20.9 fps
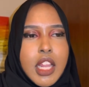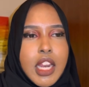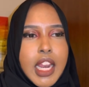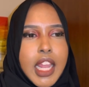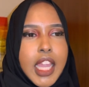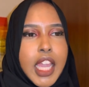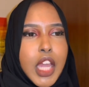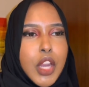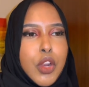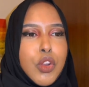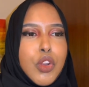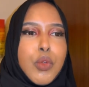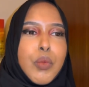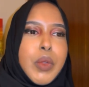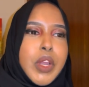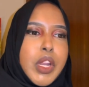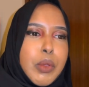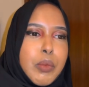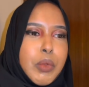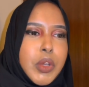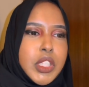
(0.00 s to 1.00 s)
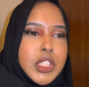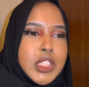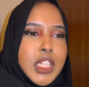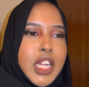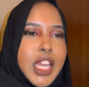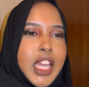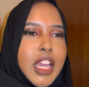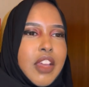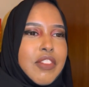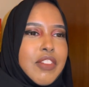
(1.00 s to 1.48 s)
Like, I don't know what it was.
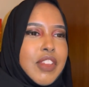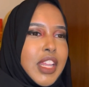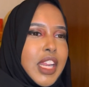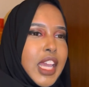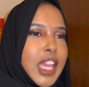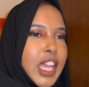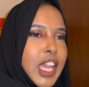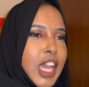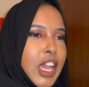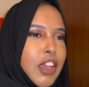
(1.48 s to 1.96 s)
Like, I feel like